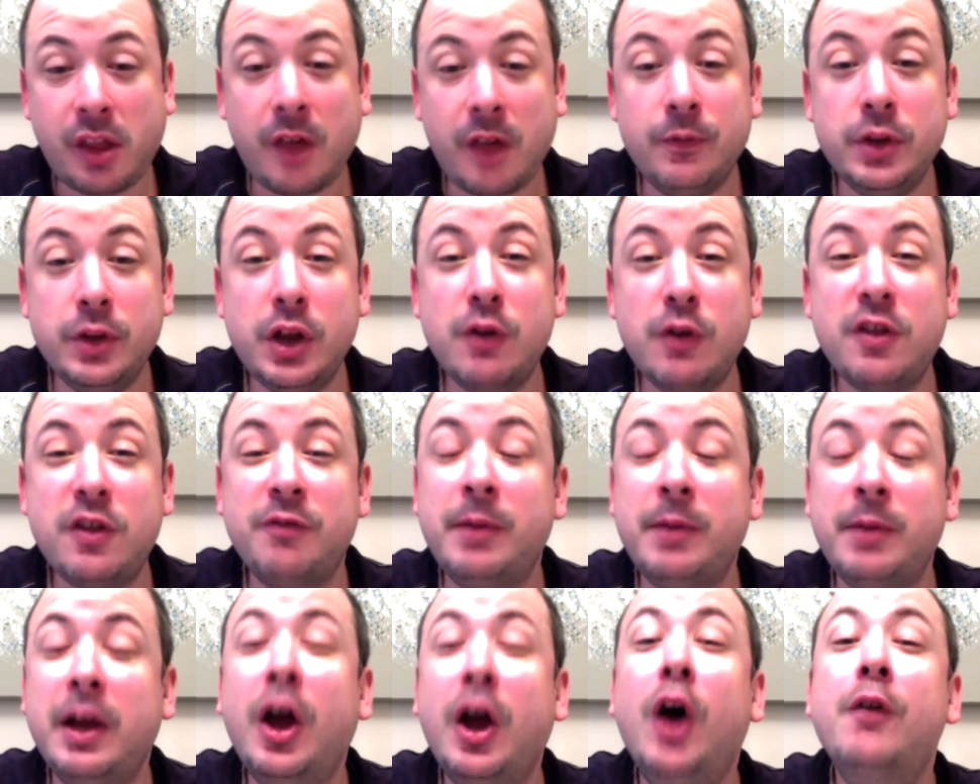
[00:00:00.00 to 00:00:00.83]
For those of
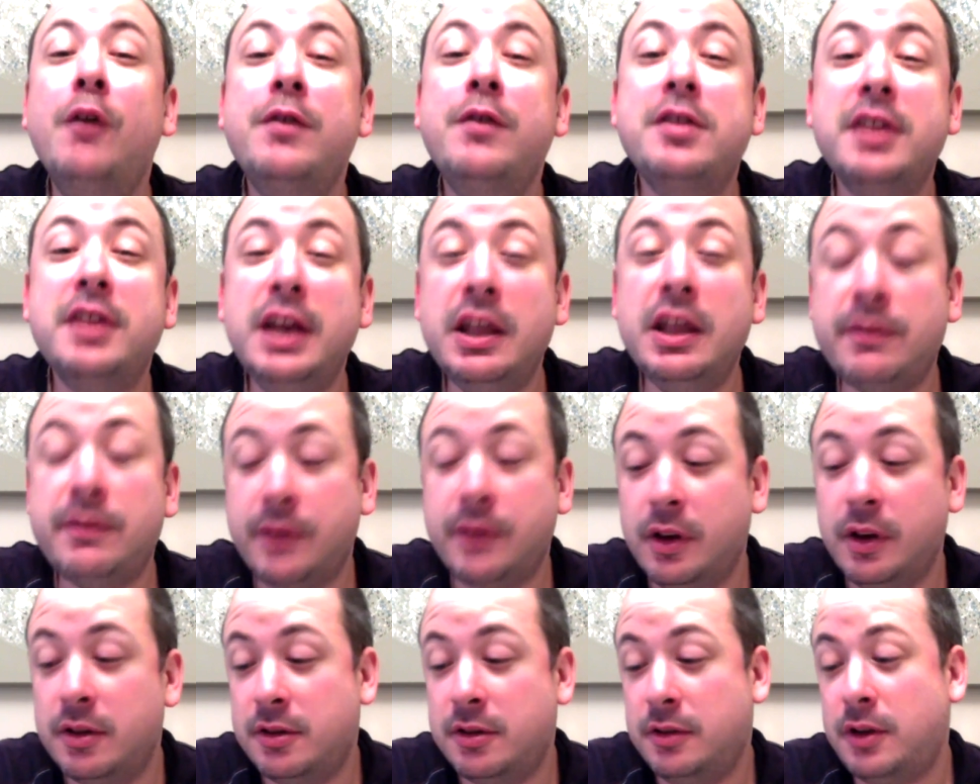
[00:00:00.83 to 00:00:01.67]
my overseas
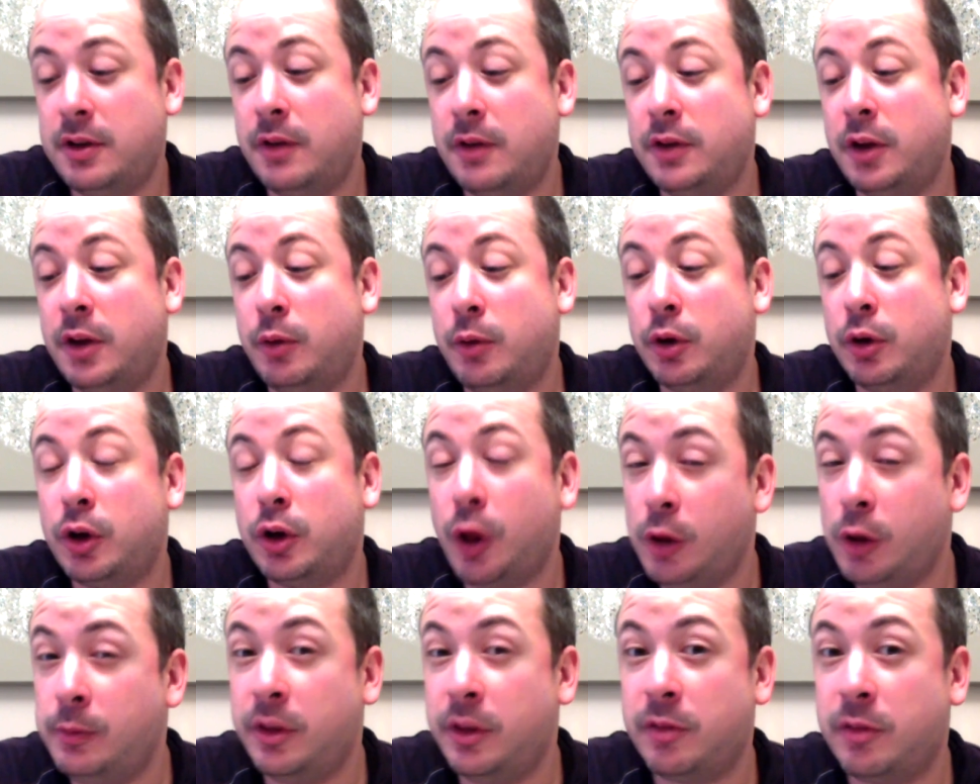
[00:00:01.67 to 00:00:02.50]
viewers who don't know what
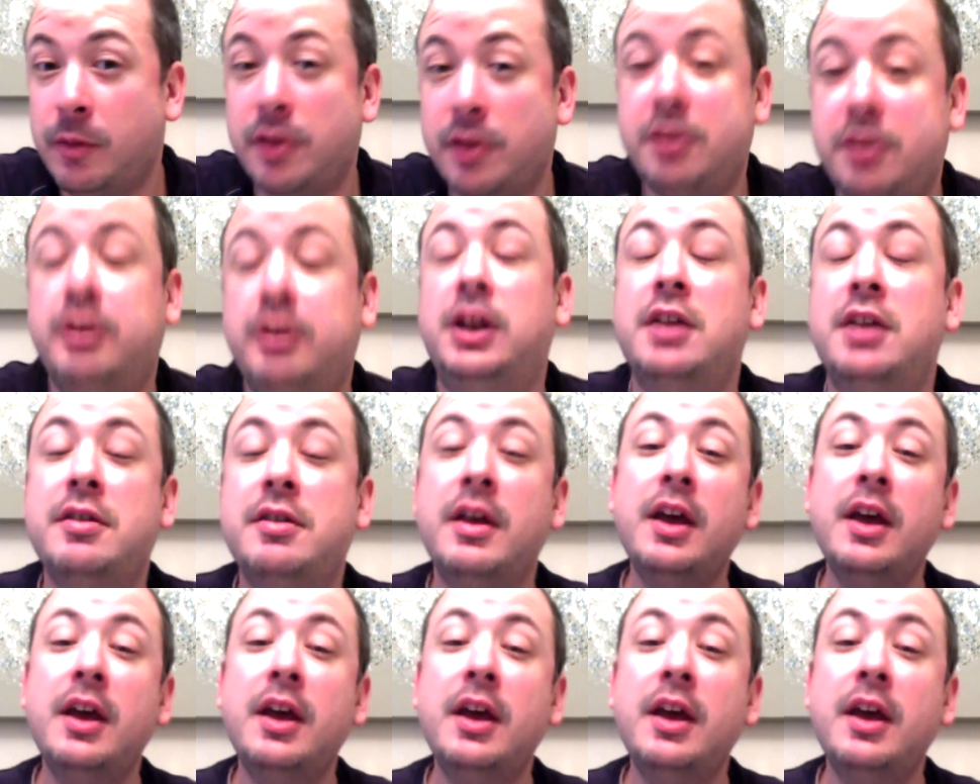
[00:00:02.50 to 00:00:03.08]
Coleman's mustard is,